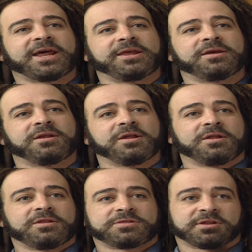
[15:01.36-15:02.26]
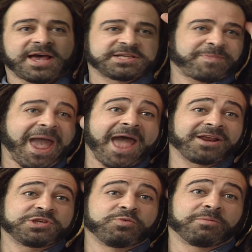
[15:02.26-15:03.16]
at it, the less
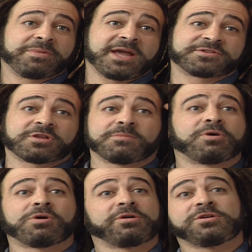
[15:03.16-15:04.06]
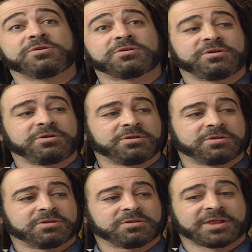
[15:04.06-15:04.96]
panicked you will be, and so
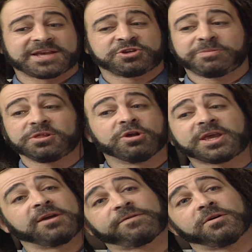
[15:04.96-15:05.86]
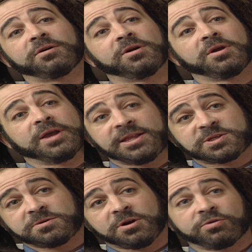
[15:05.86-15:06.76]
the less you'll be looking for,
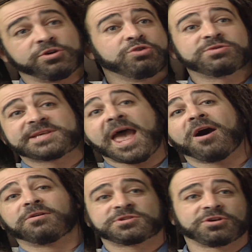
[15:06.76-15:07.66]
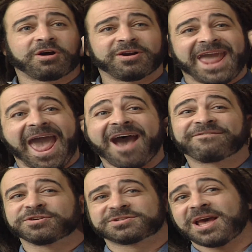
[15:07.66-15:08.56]
new sounds. You'll already
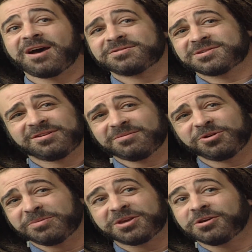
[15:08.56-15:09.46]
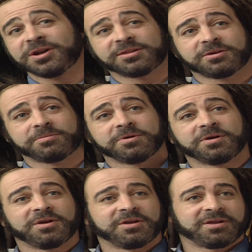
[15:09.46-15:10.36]
have your sounds, and you'll be good at them.
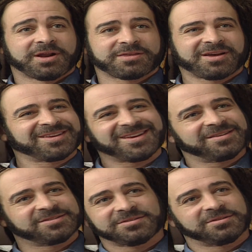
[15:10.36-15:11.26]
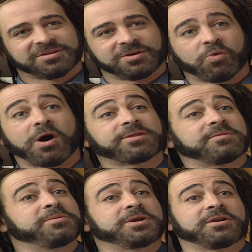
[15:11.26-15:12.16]
I thought, yes, I don't want
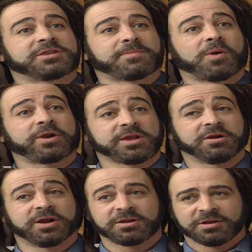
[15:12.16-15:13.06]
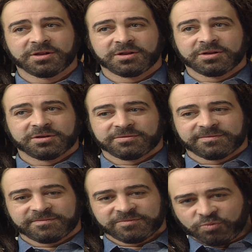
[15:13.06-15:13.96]
them to be good at them. I want to hear it
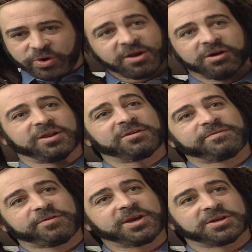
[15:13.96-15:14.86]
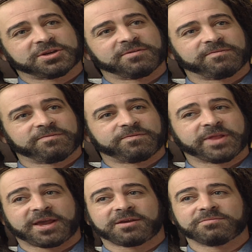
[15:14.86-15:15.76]
weird and freakish and
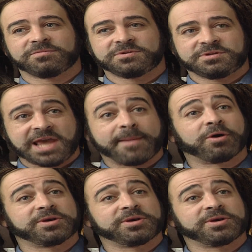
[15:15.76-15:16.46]
like demo-y